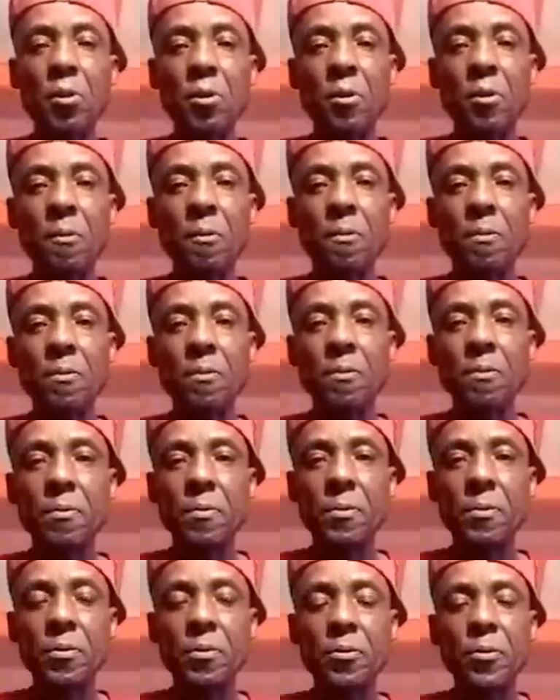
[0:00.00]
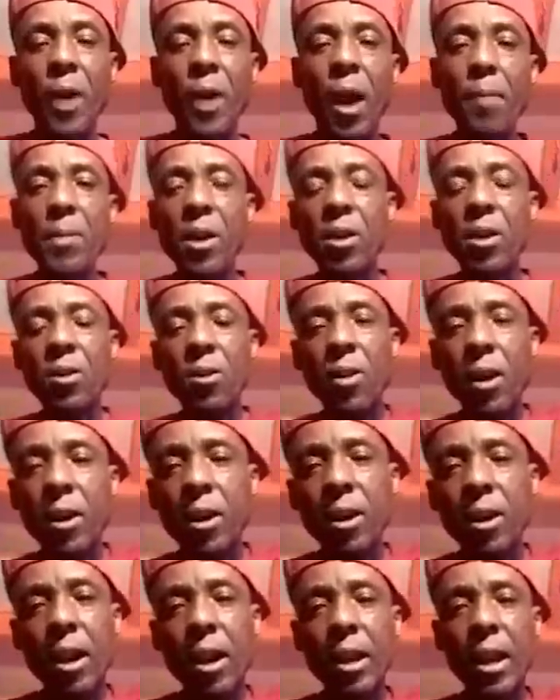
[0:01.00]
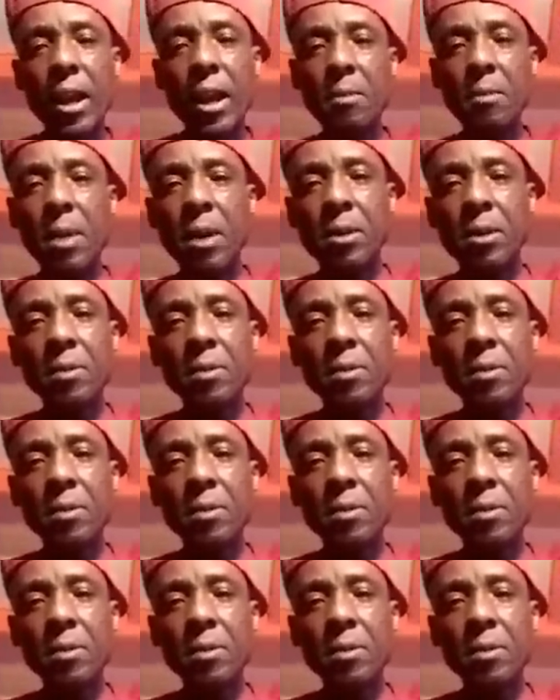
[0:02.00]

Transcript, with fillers: Mm-hmm. From you know you don't like money,